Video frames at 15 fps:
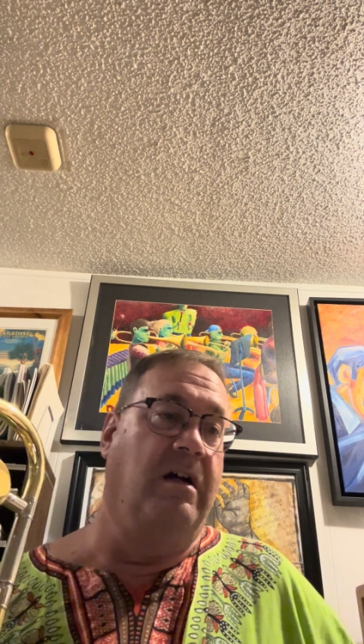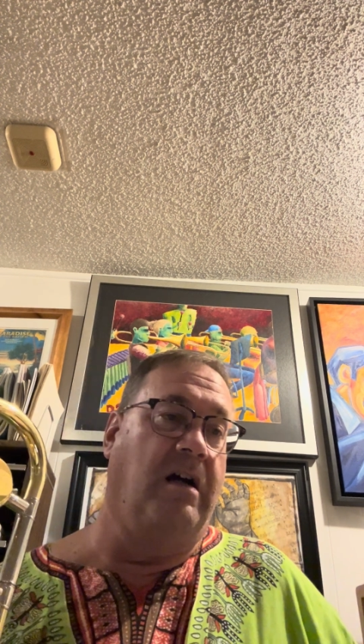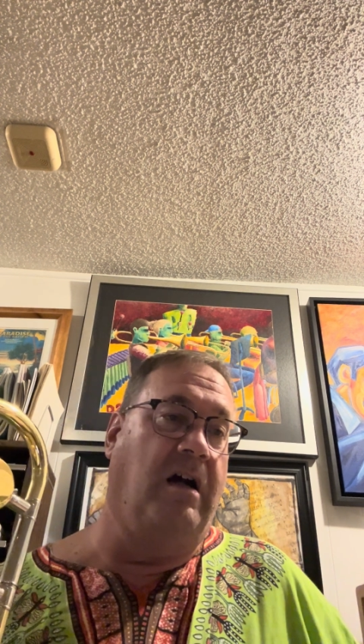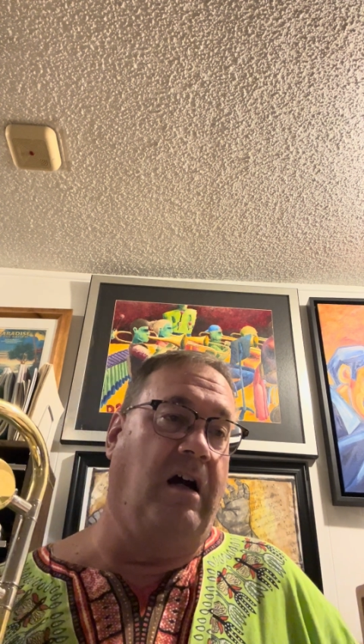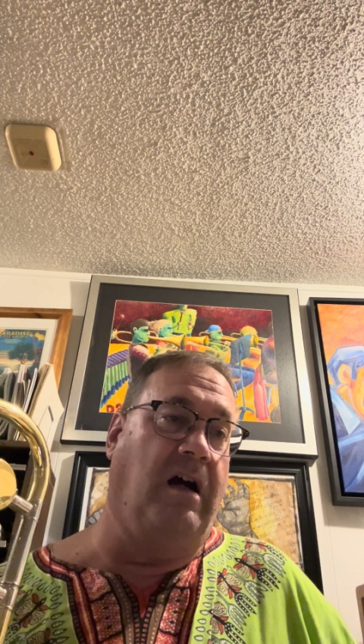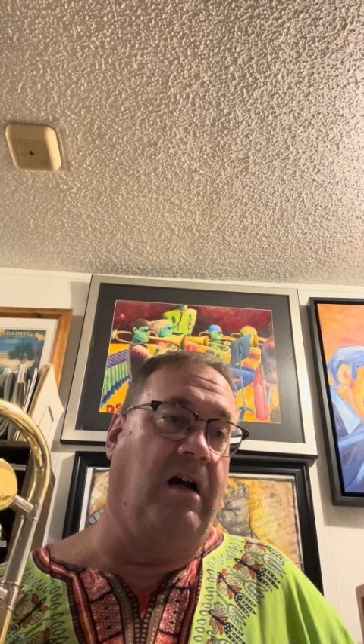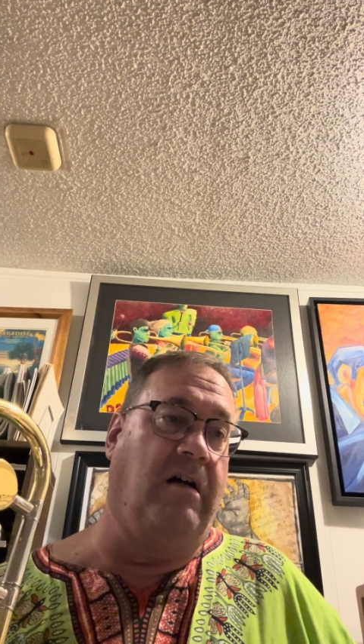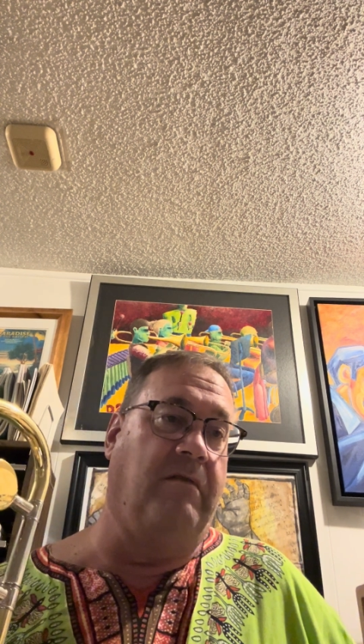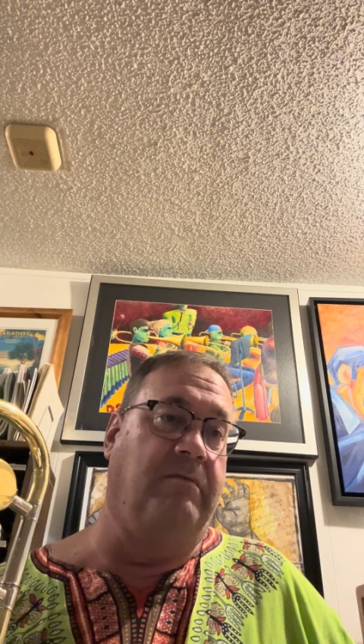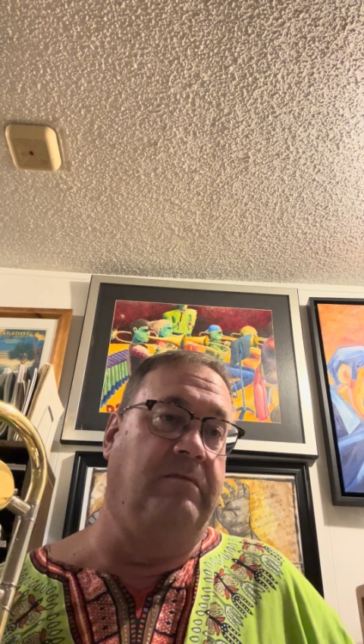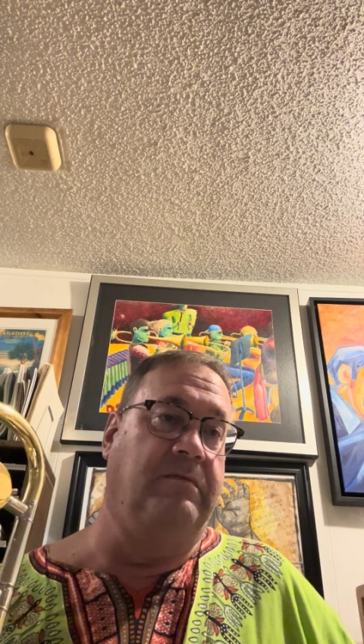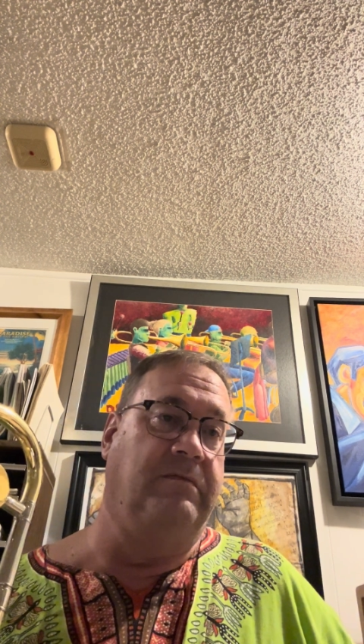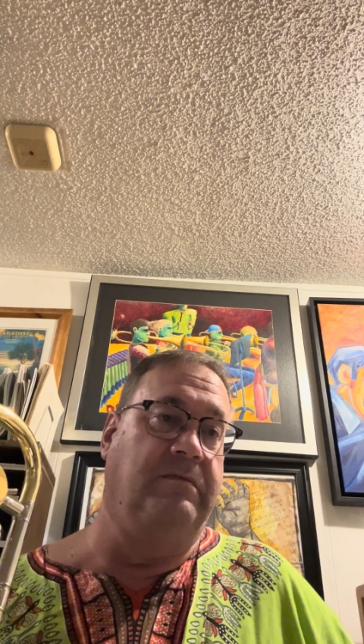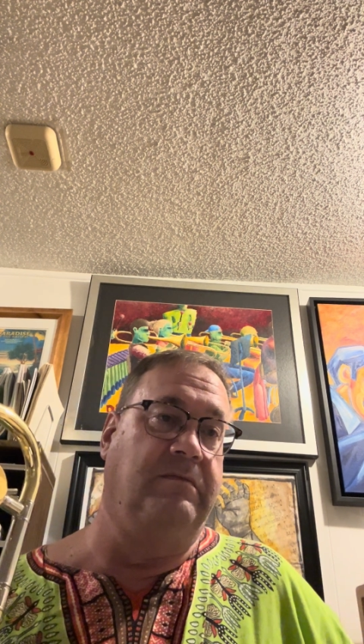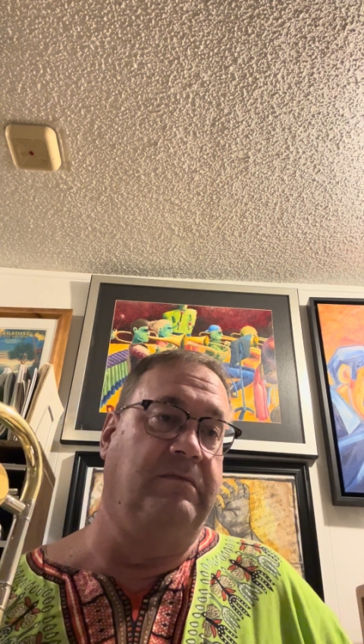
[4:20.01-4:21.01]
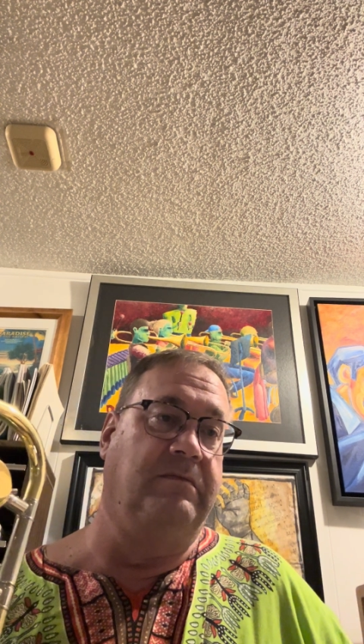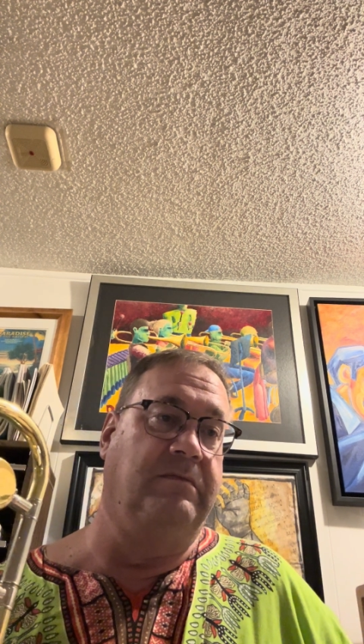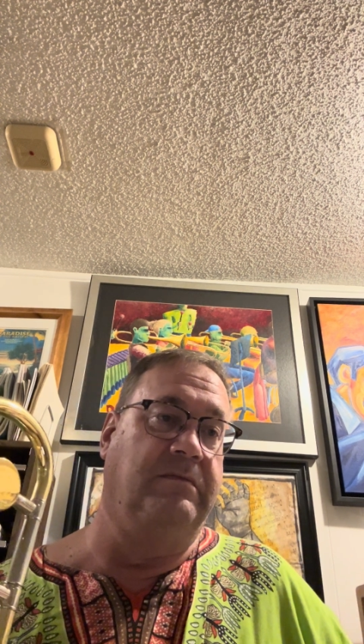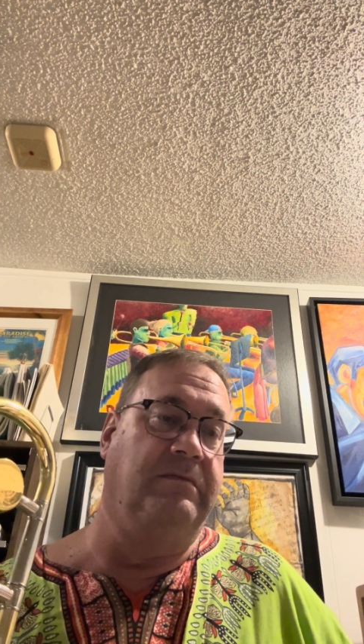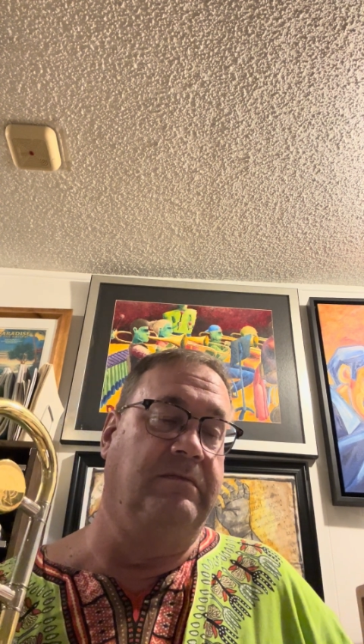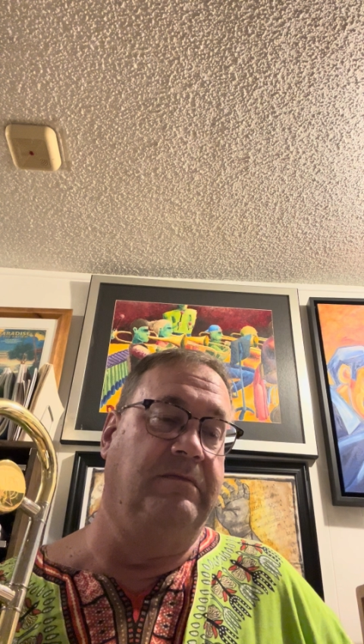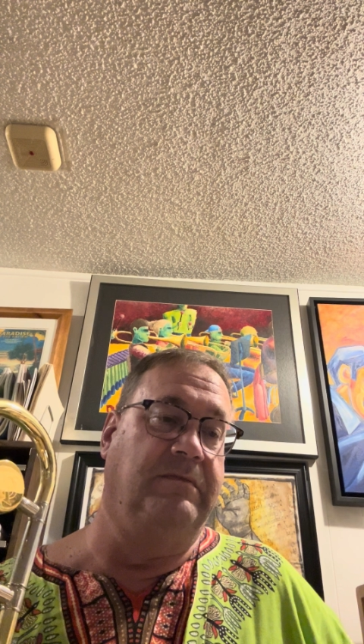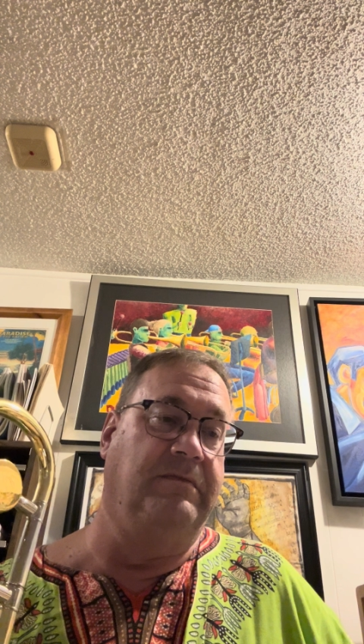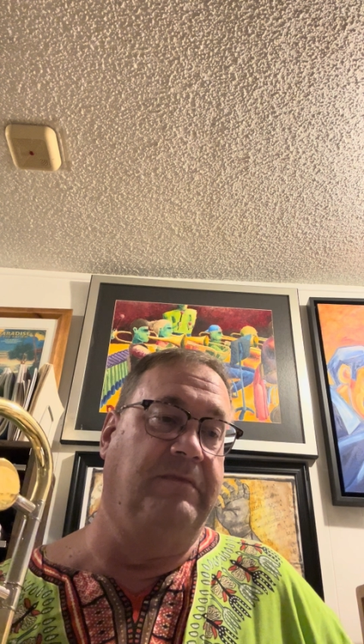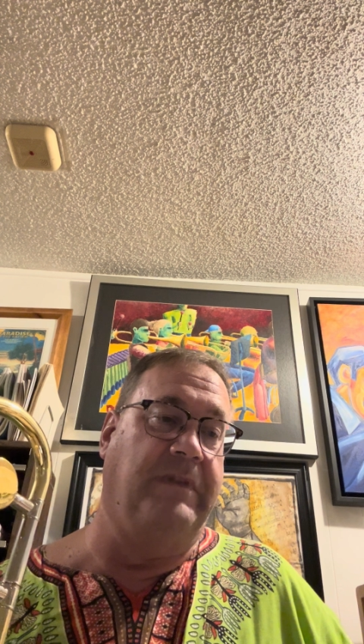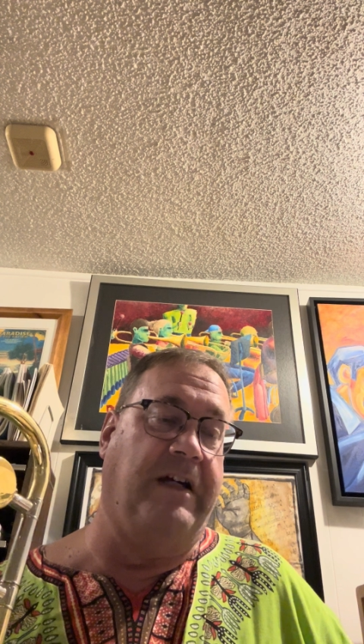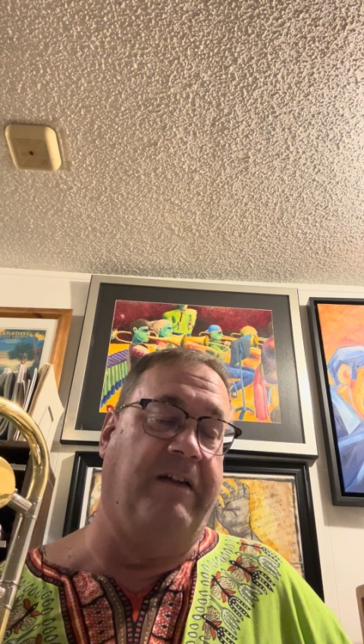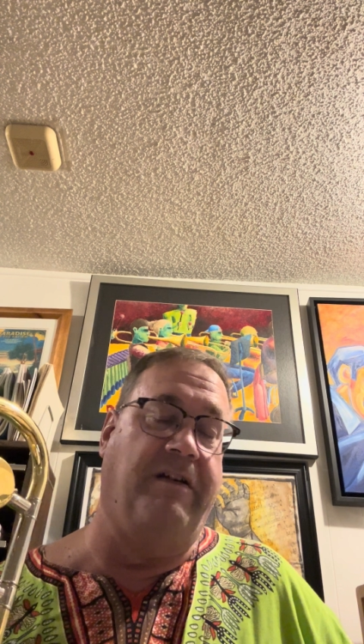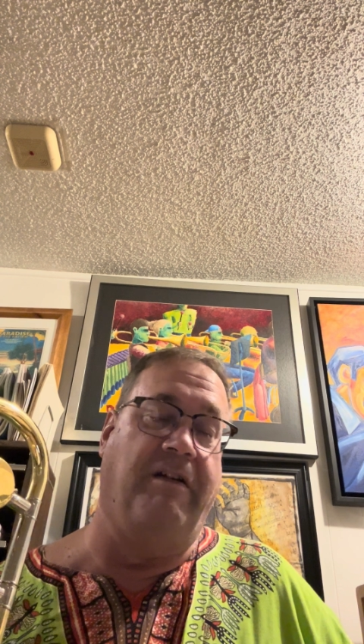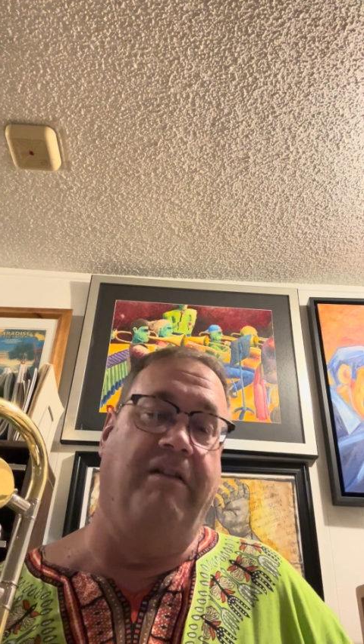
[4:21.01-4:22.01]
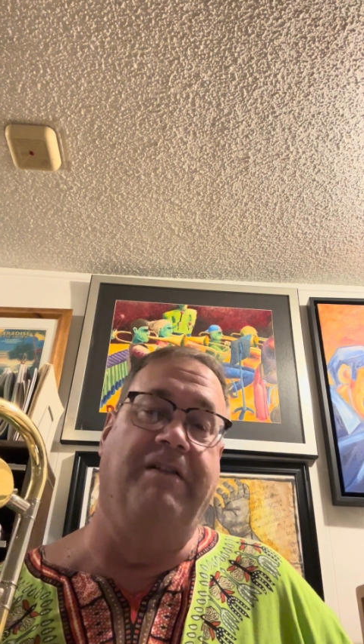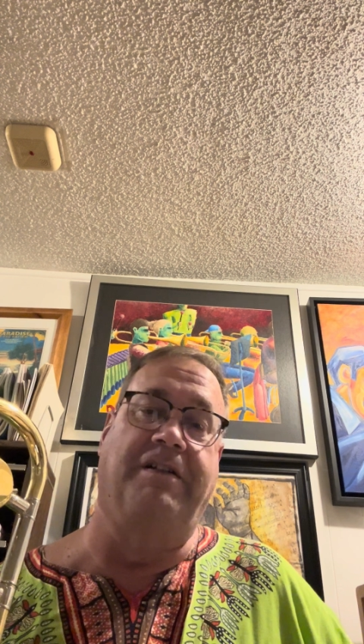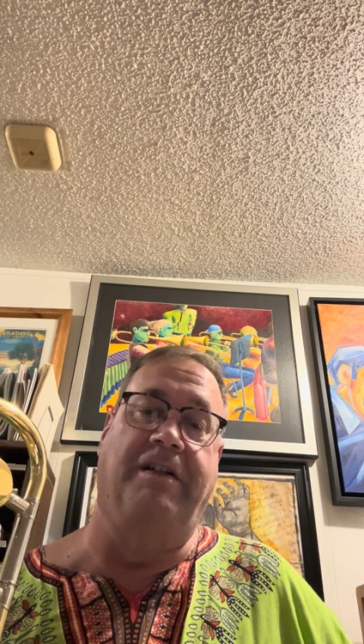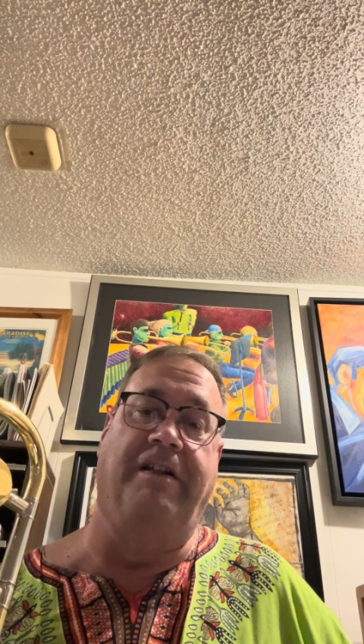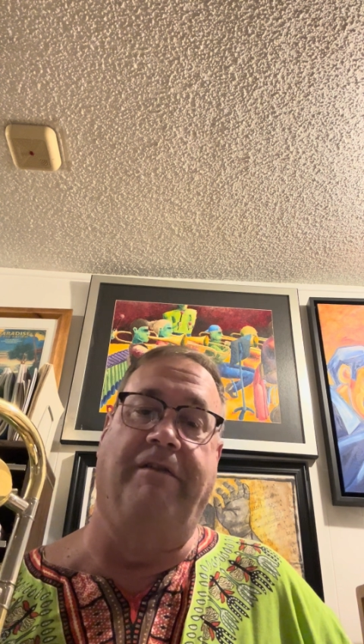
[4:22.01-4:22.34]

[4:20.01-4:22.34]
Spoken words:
Now there is a